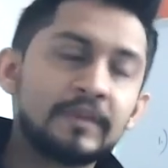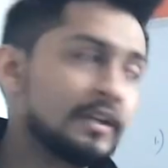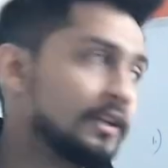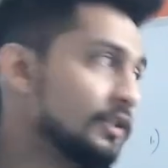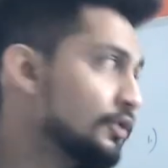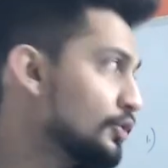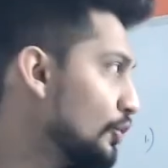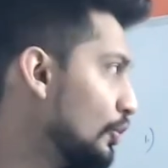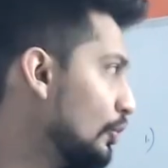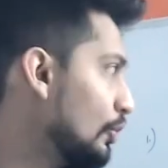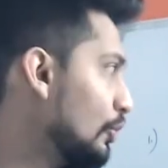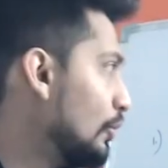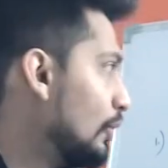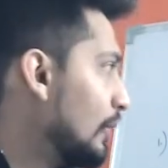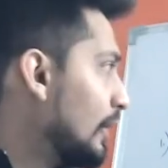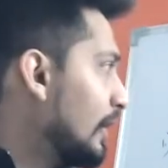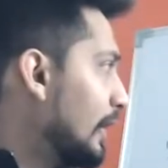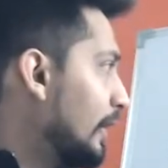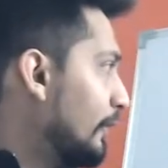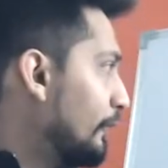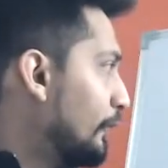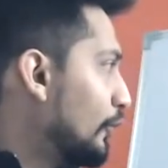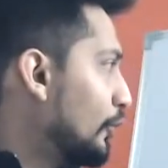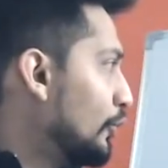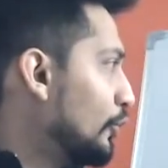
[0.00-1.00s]
So
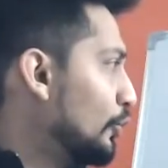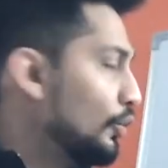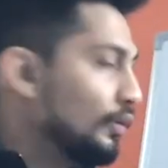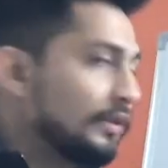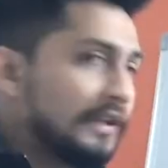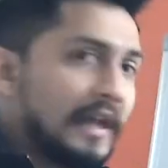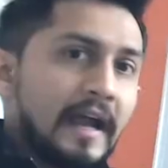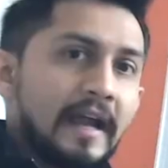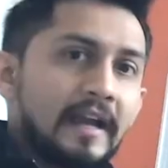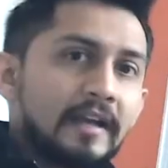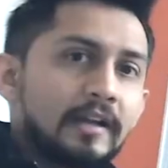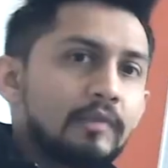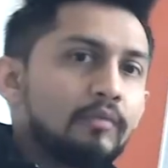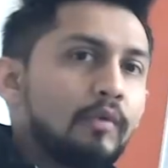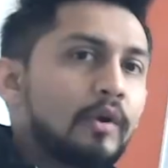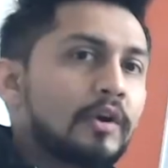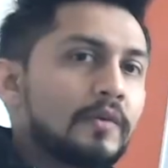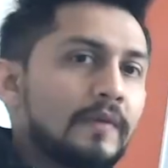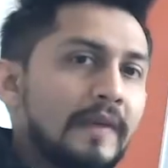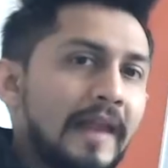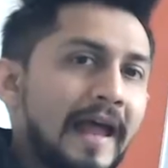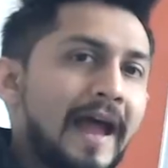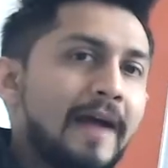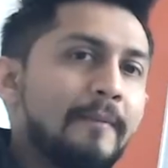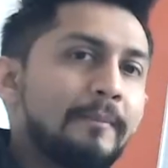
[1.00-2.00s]
if you do that, what
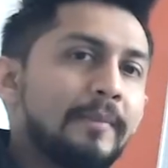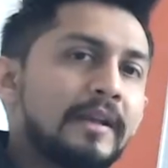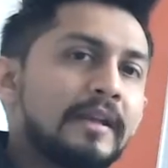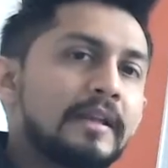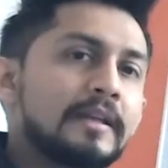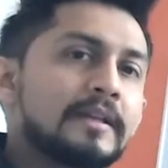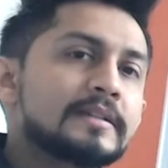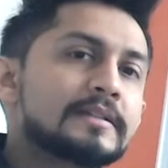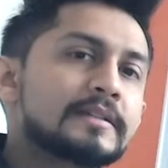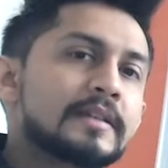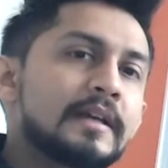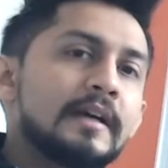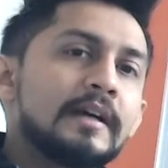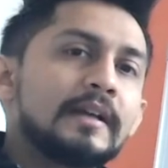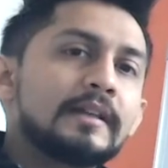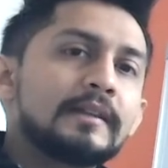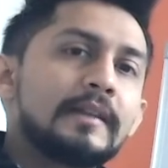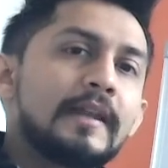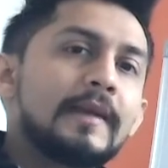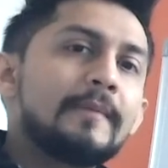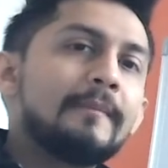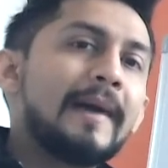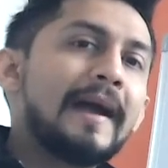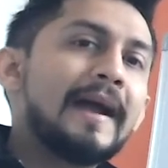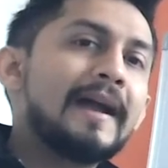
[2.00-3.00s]
will happen is
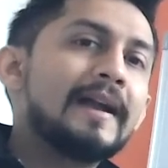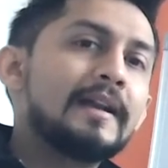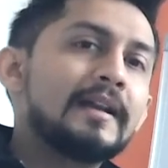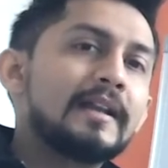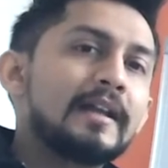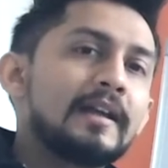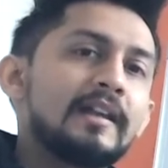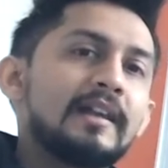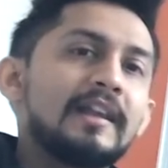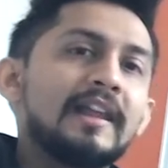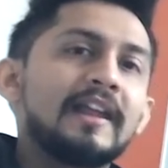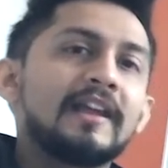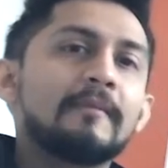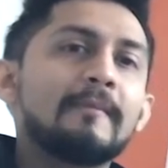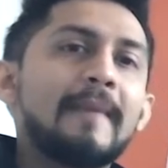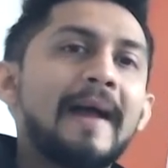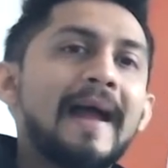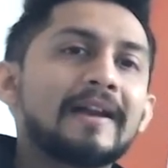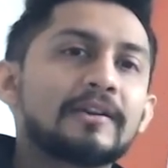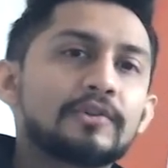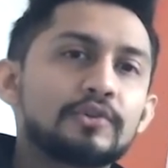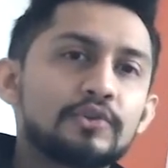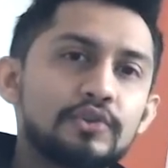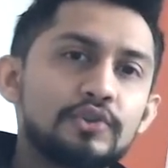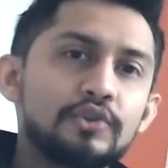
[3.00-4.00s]
they might link
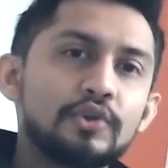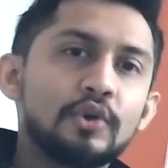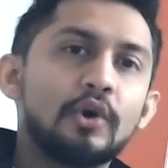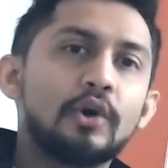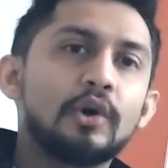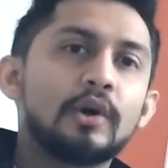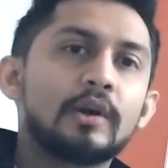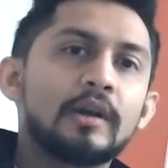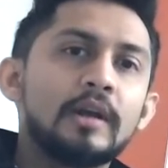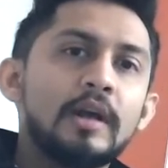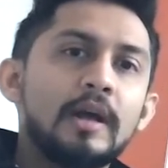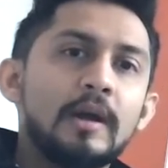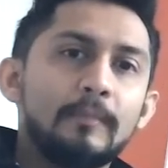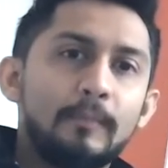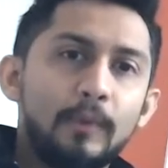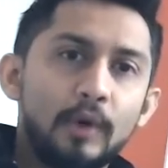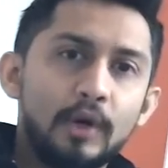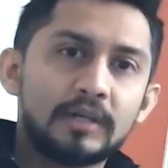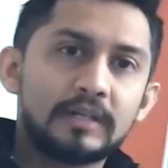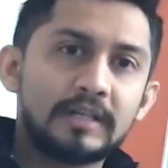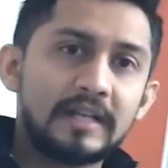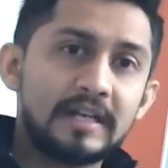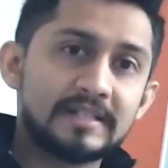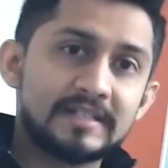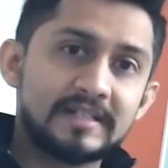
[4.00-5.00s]
back to your
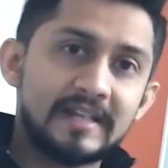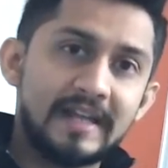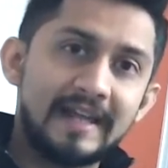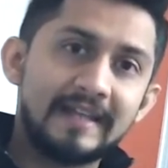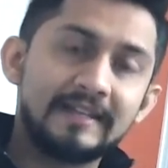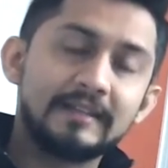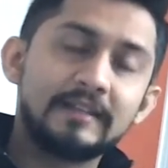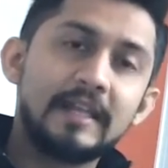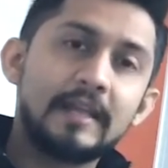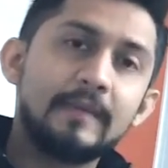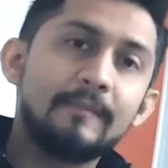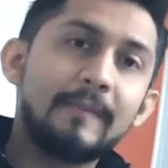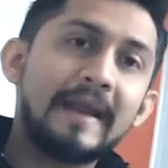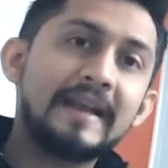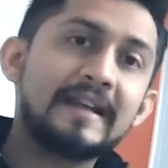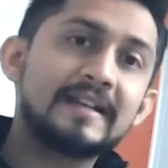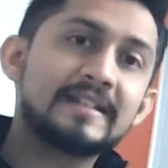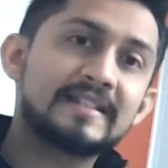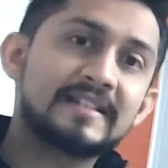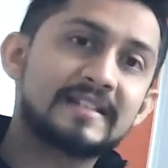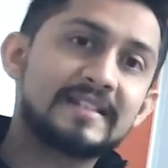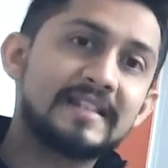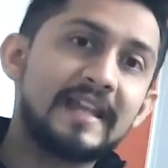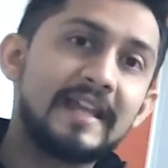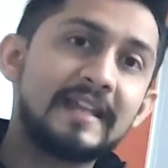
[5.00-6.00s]
podcast and they might
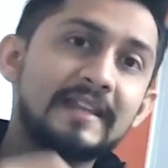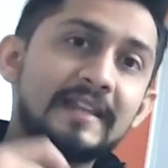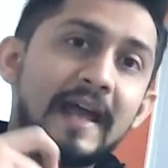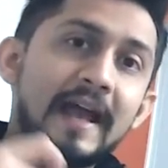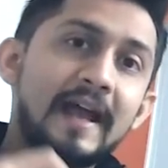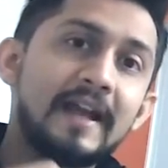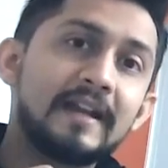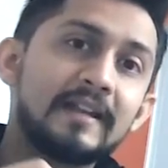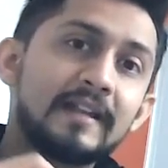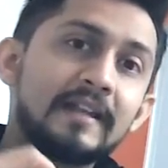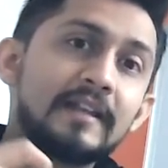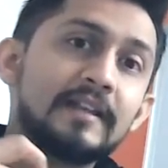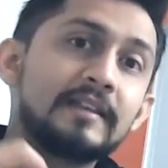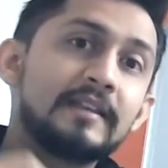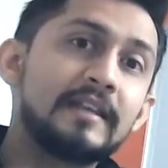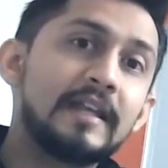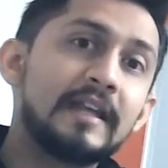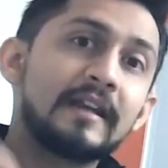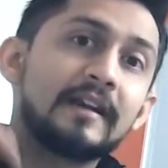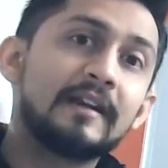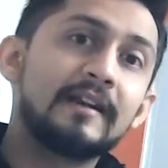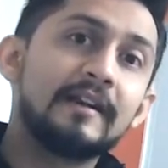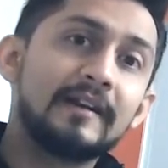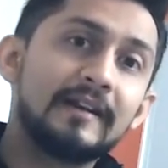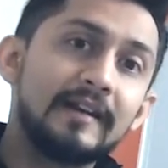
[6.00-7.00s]
say that in
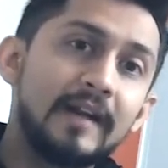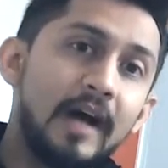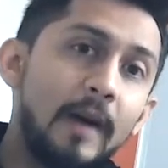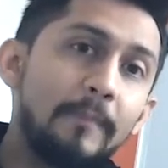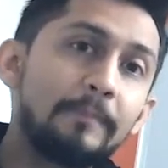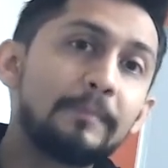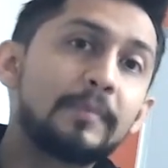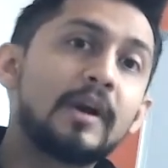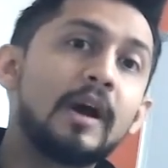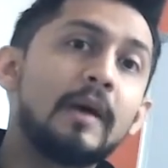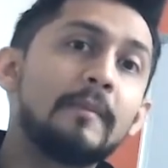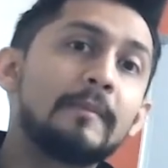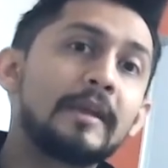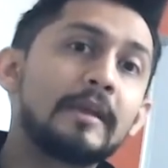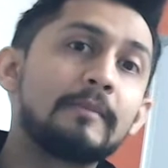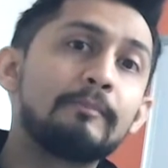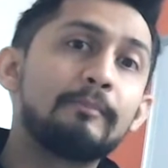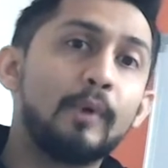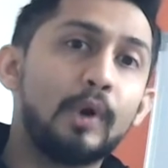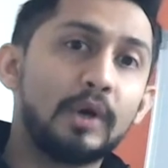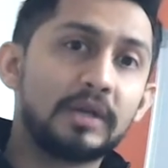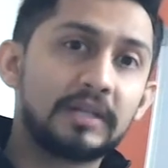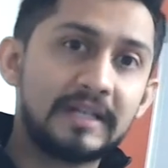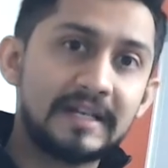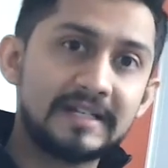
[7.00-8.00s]
their upcoming
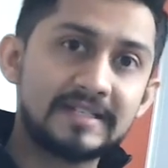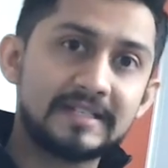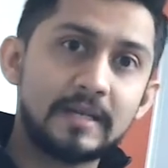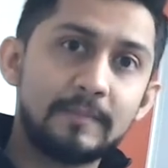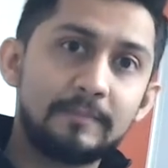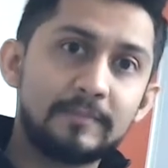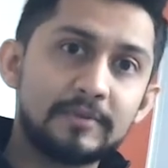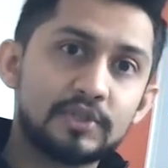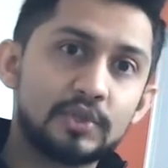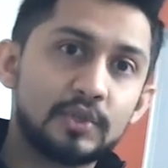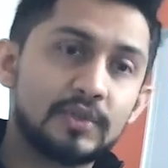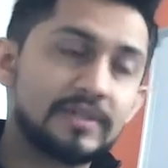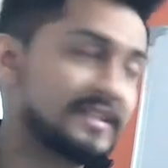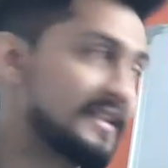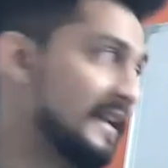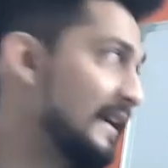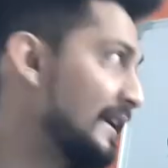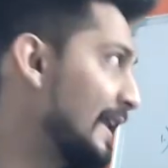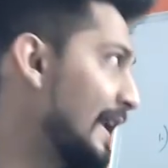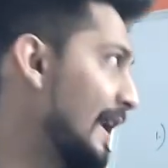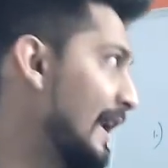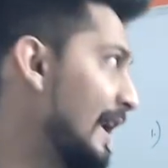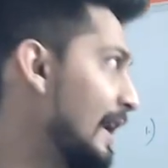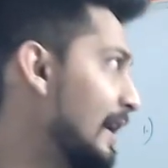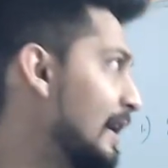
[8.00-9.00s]
podcast episodes
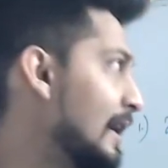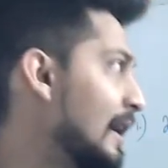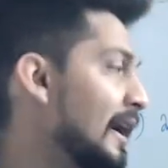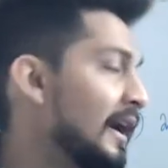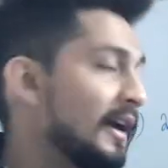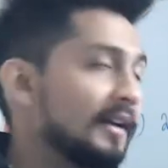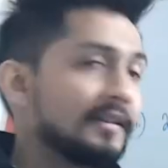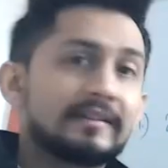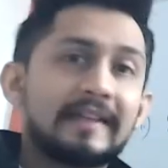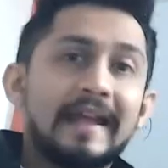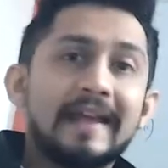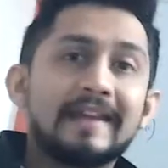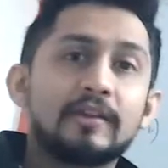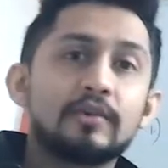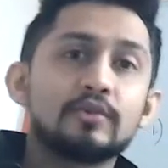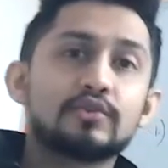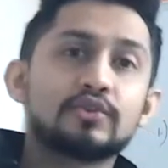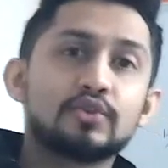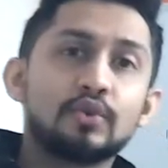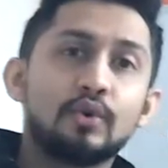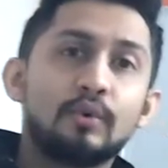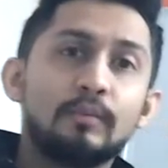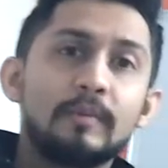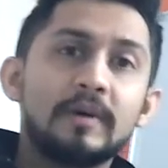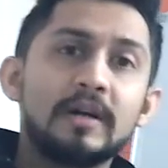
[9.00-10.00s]
that, hey, thank you
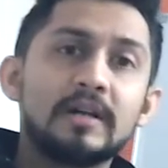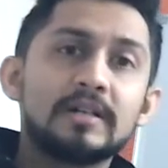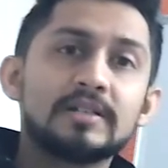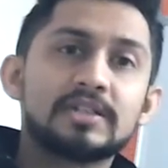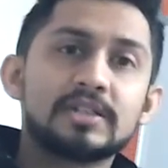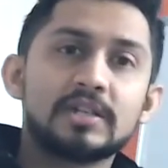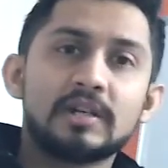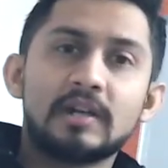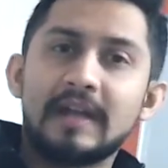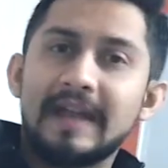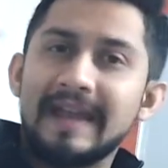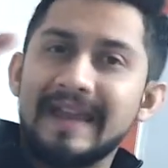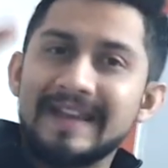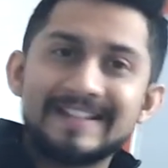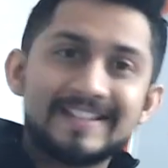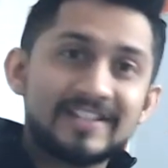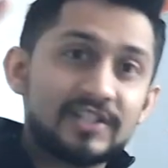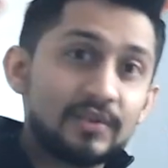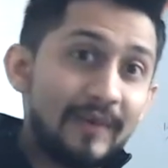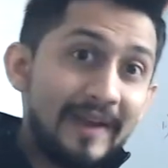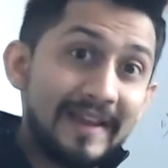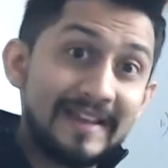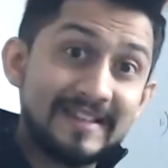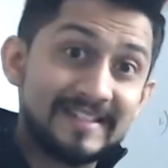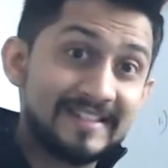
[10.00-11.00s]
so much
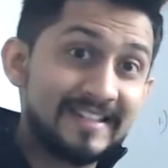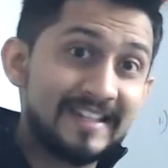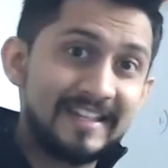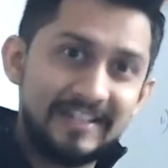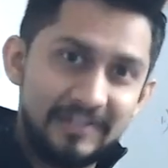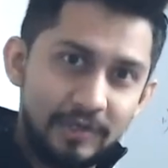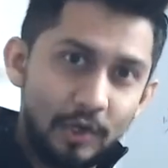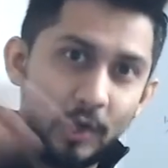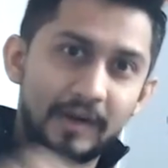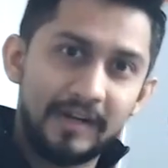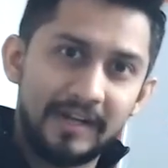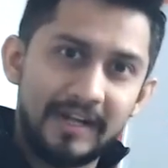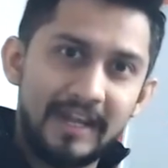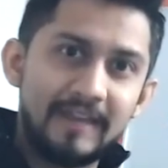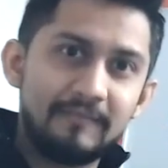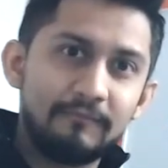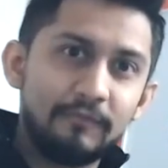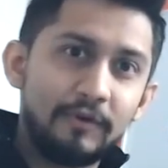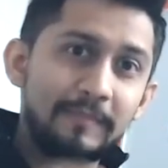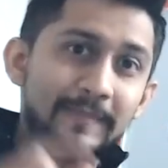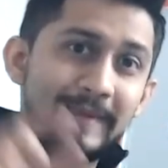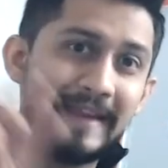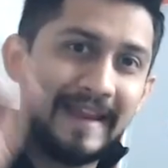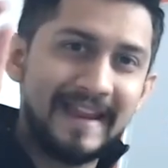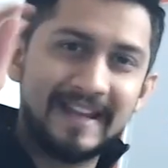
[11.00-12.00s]
XYZ, your name
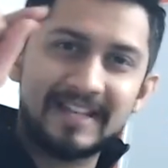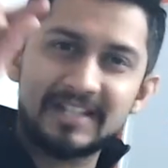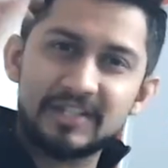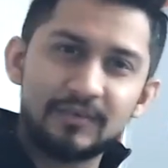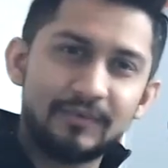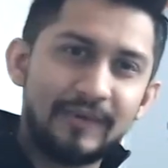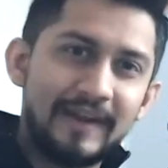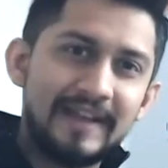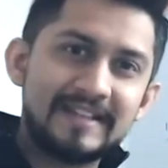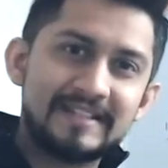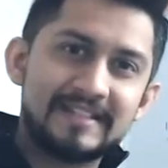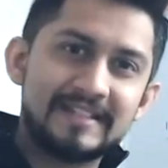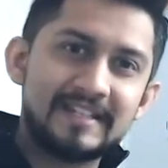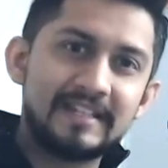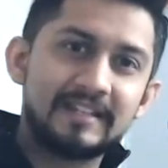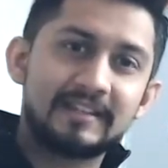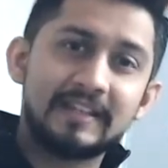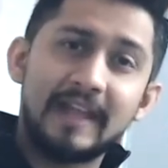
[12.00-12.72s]
would be XYZ,